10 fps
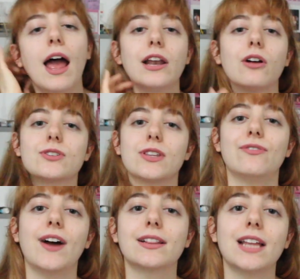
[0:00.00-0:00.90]
and also the
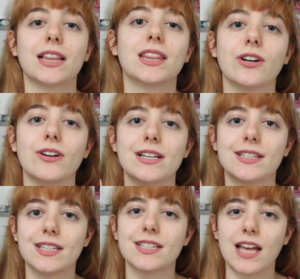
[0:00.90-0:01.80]
fact that there
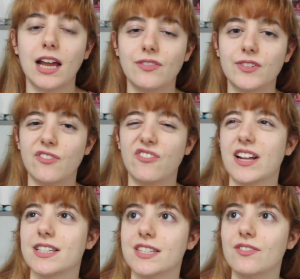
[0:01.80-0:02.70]
is this kind of
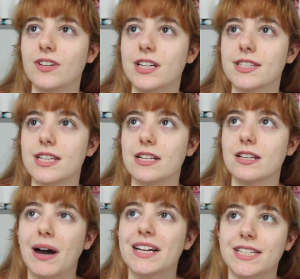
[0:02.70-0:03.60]
defensiveness and
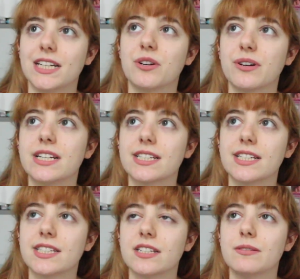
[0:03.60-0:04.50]
biting
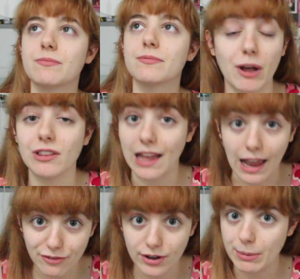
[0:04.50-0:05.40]
criticism about
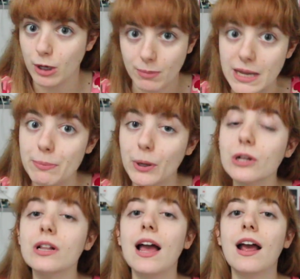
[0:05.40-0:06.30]
life and about
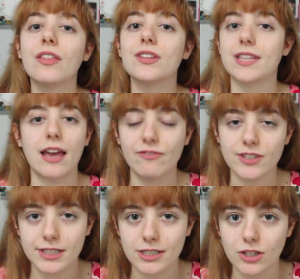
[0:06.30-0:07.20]
people. This
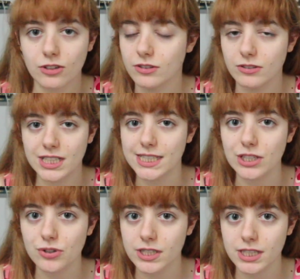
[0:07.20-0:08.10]
emphasis on this
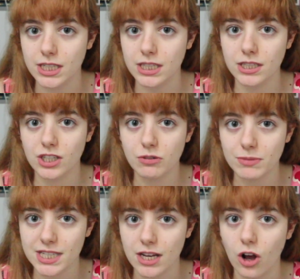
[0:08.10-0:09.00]
interest in
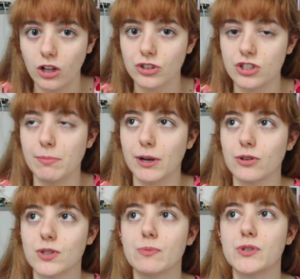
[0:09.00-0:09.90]
human psychology, but
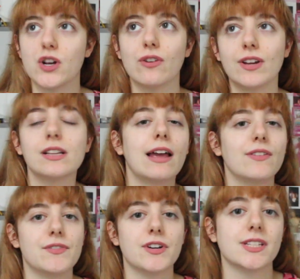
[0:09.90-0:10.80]
also observing life
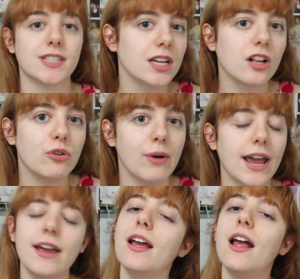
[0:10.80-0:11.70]
in a very cynical
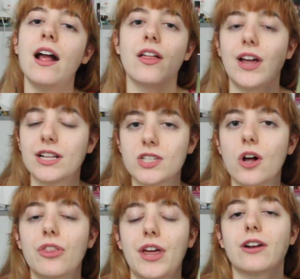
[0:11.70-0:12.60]
way. That's
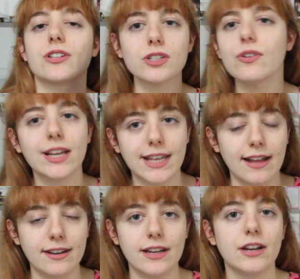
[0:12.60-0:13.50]
all there, so I
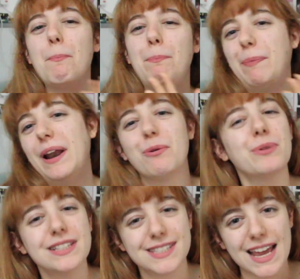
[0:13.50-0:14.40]
get it. But I
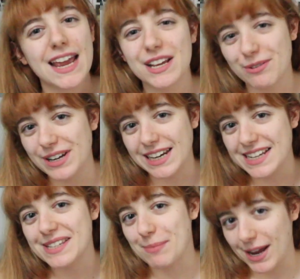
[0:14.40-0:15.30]
wouldn't say it really
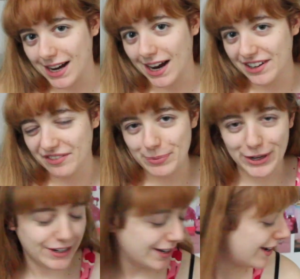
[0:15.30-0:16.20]
is my kind of book.